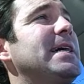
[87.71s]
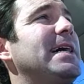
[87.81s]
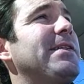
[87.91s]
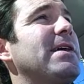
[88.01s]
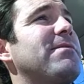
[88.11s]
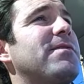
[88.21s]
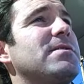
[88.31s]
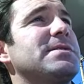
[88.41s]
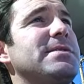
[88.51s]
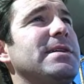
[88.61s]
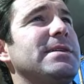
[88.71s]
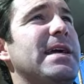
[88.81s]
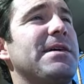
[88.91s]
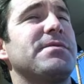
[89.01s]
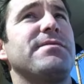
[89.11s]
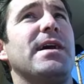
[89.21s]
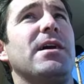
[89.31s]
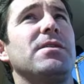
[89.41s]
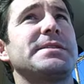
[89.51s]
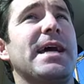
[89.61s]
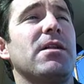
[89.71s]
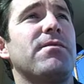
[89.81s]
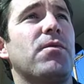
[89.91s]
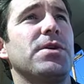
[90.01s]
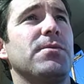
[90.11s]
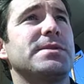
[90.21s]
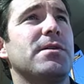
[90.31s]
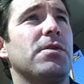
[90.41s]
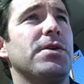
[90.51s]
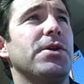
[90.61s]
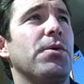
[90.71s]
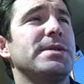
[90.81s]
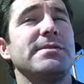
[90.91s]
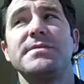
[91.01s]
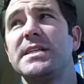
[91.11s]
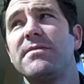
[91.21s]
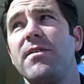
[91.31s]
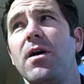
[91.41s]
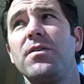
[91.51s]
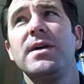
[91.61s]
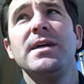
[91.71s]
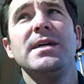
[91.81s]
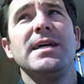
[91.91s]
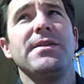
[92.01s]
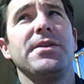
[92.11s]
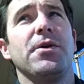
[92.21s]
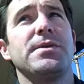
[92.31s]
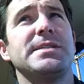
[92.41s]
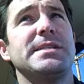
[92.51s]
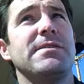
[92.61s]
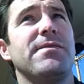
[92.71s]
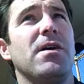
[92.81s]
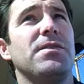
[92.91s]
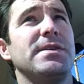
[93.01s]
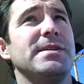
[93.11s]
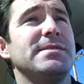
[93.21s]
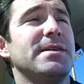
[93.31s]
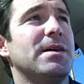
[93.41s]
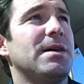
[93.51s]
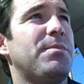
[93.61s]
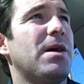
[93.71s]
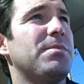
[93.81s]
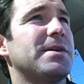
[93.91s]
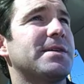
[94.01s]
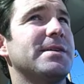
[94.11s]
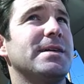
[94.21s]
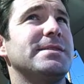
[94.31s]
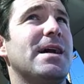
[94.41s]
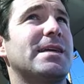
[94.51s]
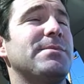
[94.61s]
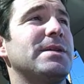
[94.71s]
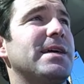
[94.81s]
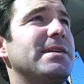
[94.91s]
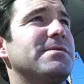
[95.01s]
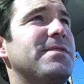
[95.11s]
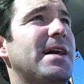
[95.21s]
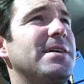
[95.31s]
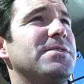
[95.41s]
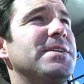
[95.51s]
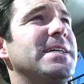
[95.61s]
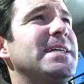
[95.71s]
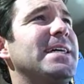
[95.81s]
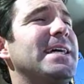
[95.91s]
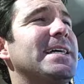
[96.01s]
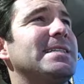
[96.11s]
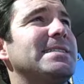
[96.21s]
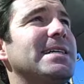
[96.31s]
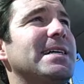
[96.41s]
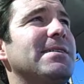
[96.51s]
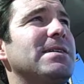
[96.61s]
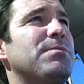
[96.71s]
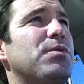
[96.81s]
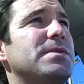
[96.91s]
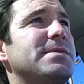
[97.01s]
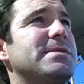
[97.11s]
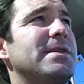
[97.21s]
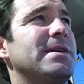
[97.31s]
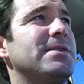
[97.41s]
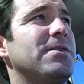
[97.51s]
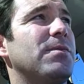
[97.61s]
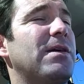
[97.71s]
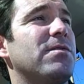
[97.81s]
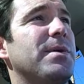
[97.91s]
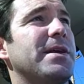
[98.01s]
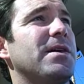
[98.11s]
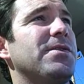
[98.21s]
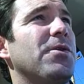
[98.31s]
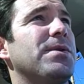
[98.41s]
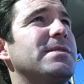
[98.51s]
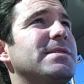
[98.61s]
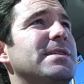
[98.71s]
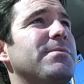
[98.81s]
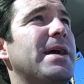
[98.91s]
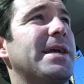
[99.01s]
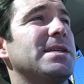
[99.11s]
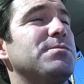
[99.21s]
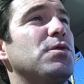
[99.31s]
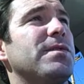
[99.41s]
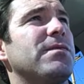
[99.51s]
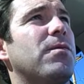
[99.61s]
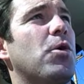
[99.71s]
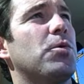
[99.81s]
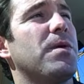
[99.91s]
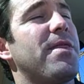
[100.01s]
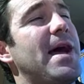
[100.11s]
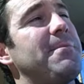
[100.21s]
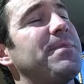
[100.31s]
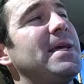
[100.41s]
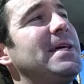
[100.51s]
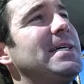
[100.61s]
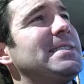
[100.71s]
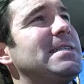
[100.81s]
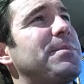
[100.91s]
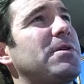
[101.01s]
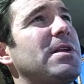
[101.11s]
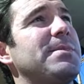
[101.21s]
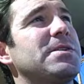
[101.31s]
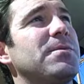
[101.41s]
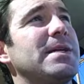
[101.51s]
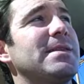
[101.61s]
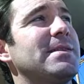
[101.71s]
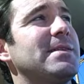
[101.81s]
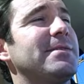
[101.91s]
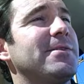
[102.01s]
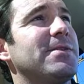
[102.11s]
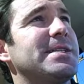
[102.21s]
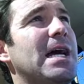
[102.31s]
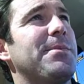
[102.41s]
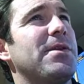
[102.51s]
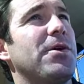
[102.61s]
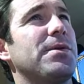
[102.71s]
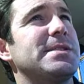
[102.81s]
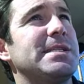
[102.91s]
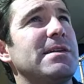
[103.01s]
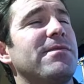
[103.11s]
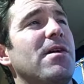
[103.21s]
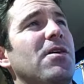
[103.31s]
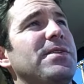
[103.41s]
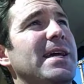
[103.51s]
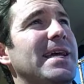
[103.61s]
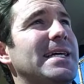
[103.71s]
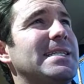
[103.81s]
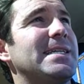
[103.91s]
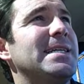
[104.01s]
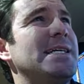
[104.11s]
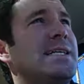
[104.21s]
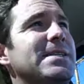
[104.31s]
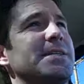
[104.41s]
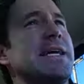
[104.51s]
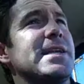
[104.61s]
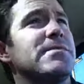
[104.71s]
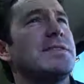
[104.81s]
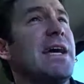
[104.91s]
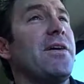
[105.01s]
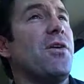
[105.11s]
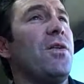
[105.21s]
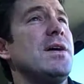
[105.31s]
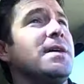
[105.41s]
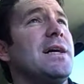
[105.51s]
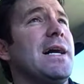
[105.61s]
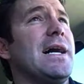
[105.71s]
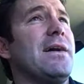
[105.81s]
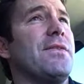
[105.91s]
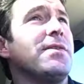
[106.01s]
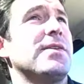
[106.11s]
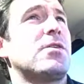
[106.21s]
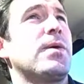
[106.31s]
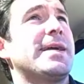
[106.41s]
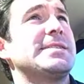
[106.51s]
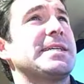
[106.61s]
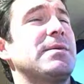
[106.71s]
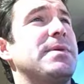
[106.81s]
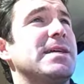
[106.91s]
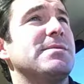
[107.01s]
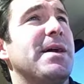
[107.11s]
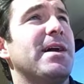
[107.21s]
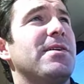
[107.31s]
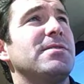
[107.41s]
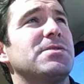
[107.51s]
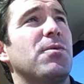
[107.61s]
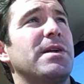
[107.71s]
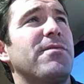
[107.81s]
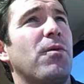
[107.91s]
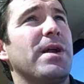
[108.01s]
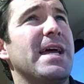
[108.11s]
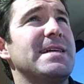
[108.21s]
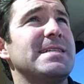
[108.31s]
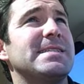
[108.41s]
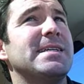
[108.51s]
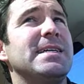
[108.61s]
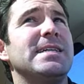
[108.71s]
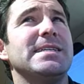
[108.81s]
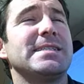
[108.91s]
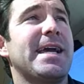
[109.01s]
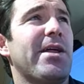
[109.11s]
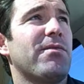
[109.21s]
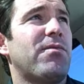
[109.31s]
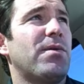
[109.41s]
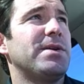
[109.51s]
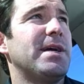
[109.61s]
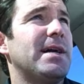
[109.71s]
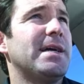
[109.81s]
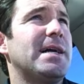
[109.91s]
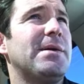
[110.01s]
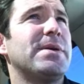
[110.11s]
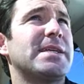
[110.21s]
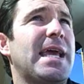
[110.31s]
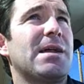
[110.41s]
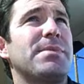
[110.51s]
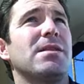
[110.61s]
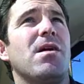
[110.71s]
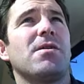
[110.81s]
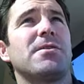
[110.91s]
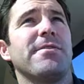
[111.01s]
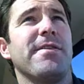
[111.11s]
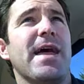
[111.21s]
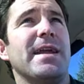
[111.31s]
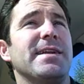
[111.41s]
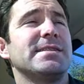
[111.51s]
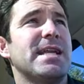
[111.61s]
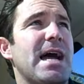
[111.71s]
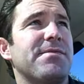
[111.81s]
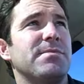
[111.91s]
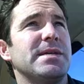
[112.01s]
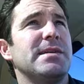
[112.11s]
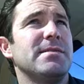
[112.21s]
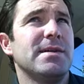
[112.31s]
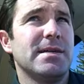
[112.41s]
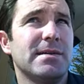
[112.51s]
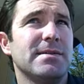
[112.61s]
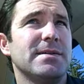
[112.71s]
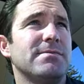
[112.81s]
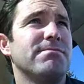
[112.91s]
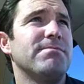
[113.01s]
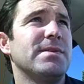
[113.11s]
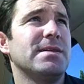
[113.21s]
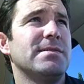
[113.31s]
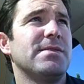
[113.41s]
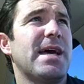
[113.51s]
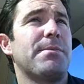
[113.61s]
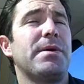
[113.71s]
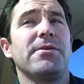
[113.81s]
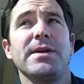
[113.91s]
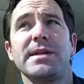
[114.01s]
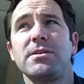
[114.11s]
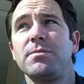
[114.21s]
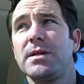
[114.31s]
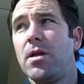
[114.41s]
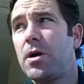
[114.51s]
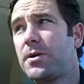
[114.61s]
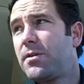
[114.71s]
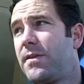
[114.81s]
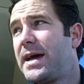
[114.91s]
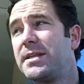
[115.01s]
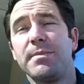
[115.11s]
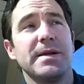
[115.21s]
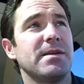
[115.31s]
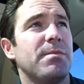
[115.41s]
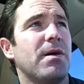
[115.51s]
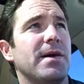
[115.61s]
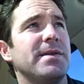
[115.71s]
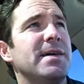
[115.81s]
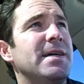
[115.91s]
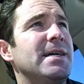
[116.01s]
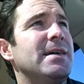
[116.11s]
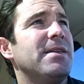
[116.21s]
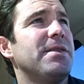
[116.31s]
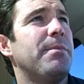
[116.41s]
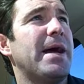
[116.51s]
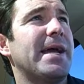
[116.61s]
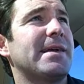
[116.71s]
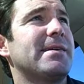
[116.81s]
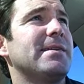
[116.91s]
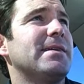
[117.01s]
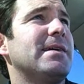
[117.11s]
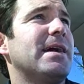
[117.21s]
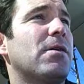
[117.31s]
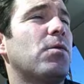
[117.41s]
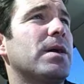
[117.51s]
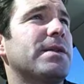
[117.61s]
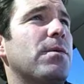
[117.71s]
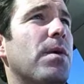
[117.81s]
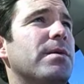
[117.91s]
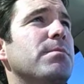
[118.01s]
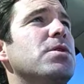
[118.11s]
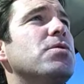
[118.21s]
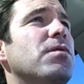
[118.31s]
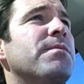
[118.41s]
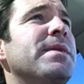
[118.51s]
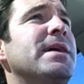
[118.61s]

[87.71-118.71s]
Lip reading: And they have to file in California what's called a notice of default. And the notice of default is a public document that is filed, and it puts everybody on notice that the bank is moving forward with that. Typically between the time of the notice of default and the date of sale, the quickest it can be is about 124 days in California. It can be longer than that. It doesn't have to be that period. It could be longer than that depending upon the bank and how quick they want to move.